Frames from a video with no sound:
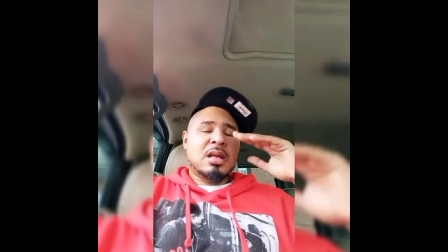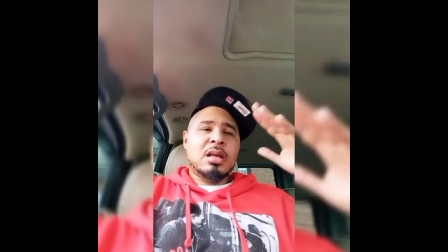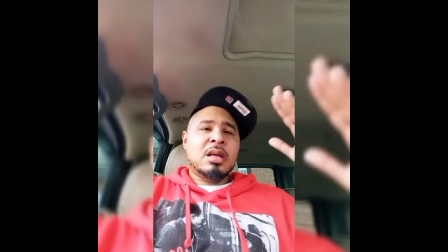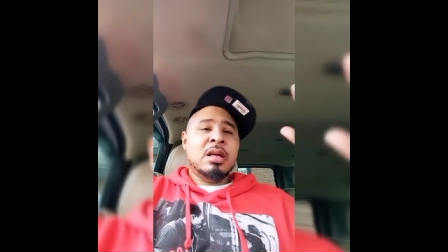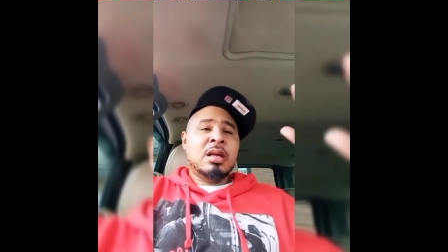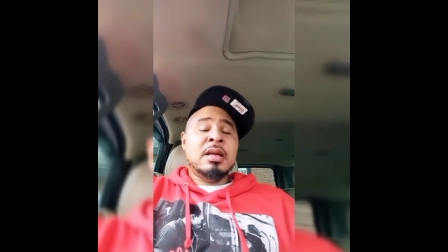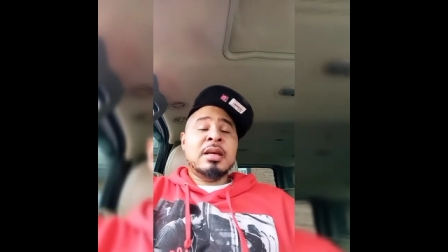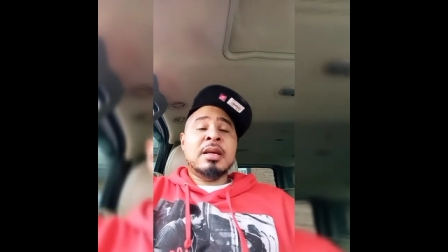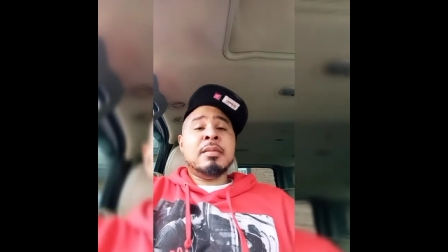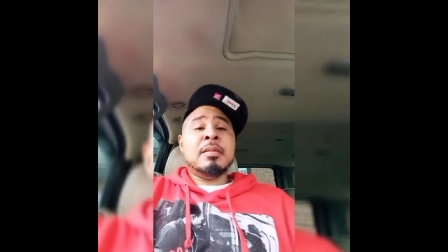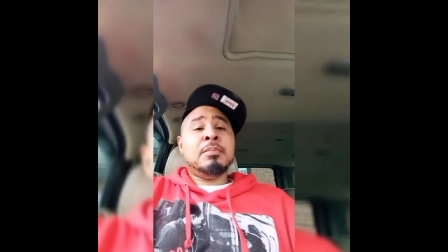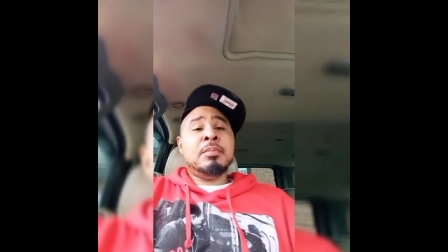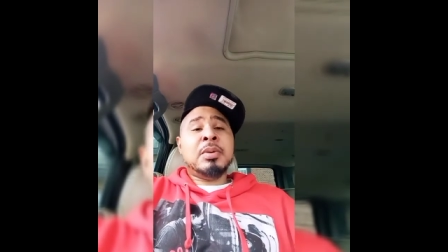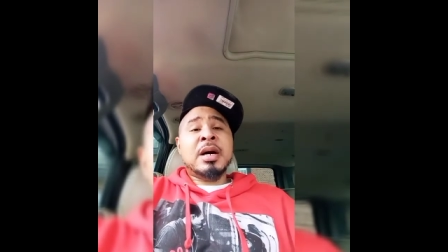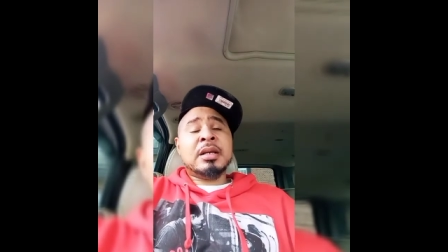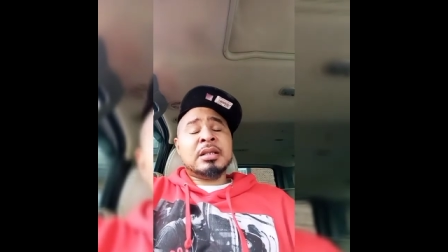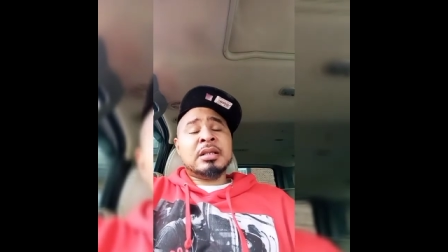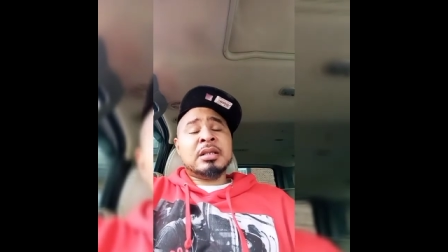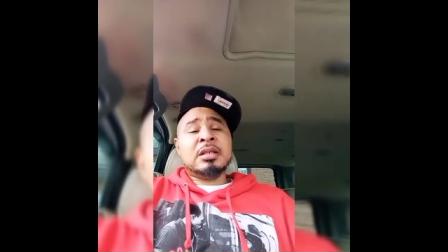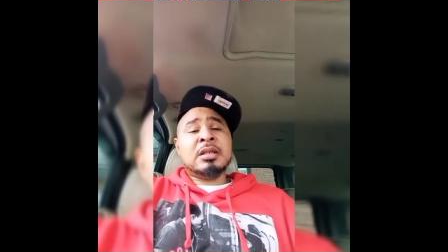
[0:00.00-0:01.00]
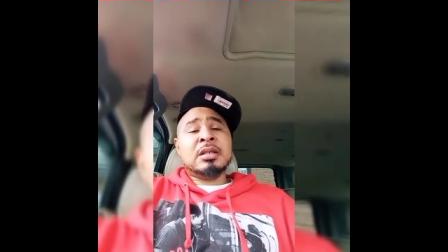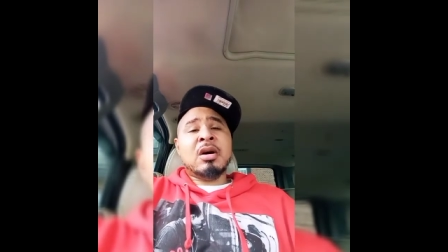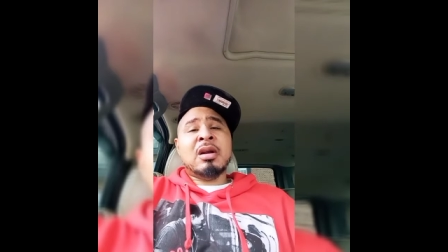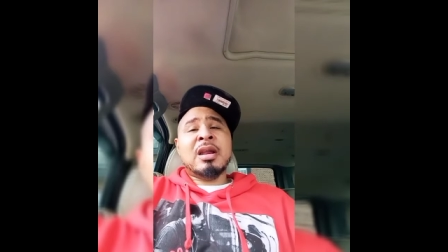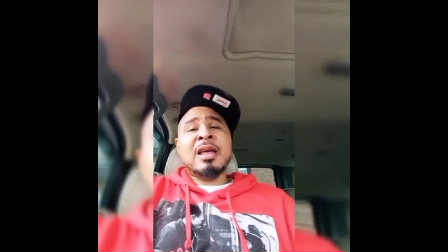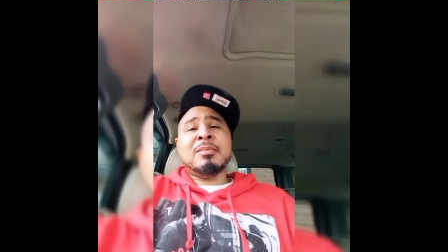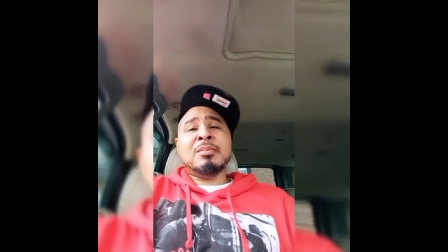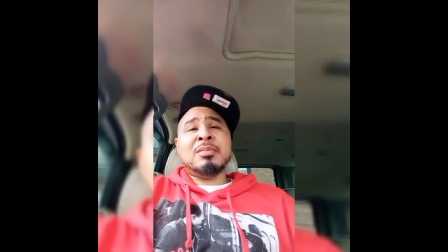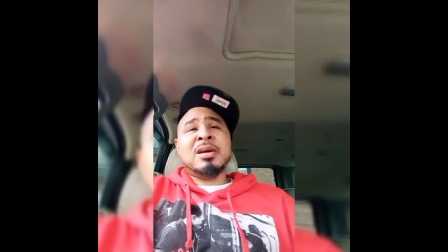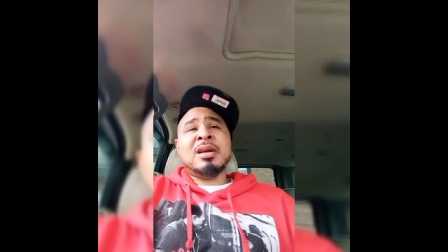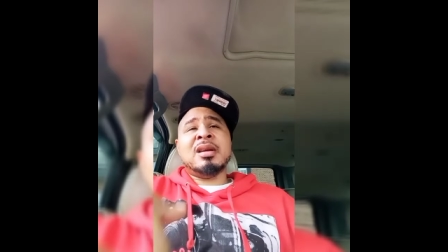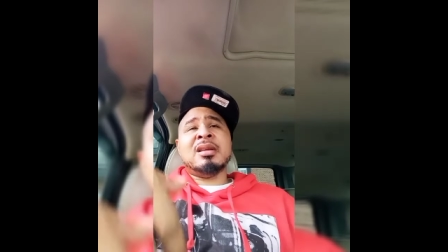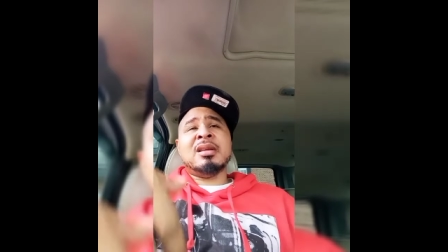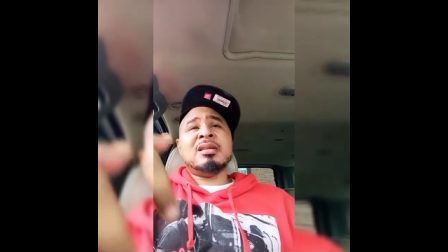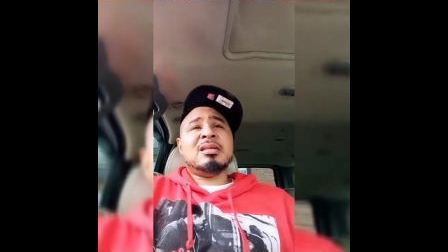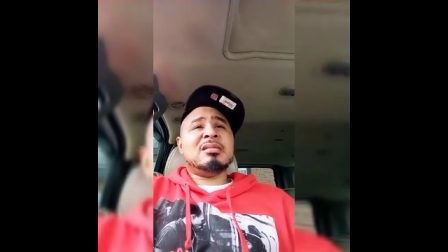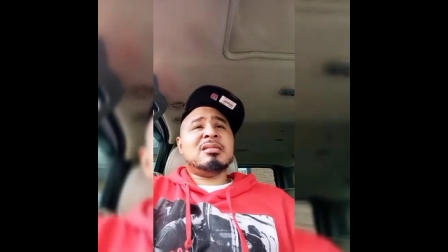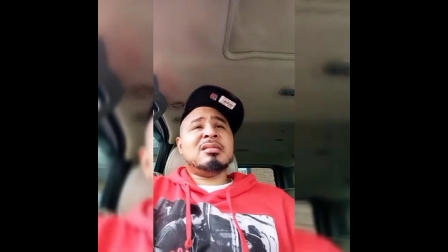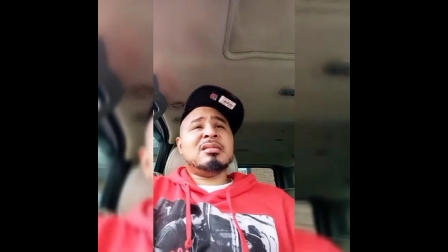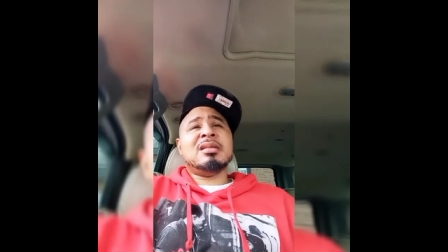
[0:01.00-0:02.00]
he get buckets and all that, but
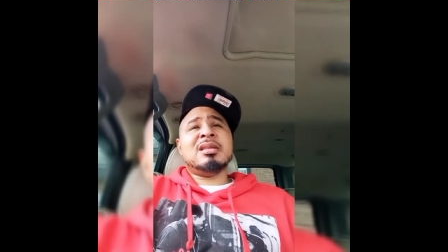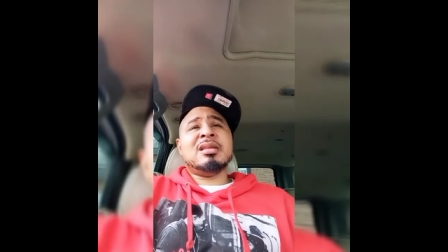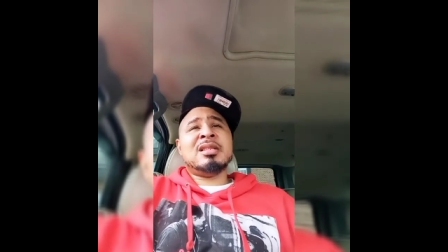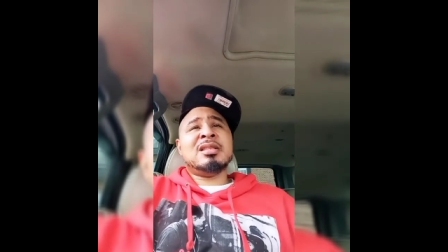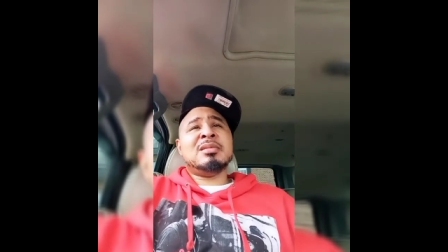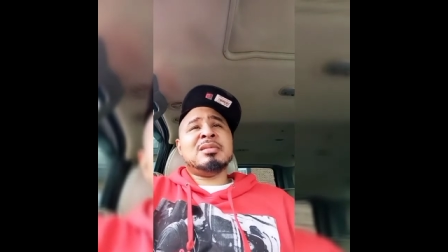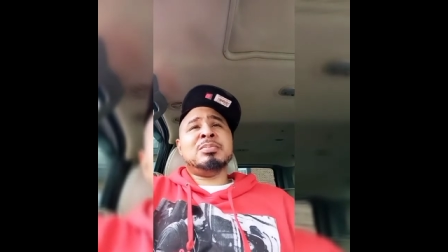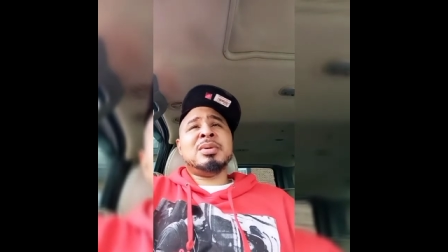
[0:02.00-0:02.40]
his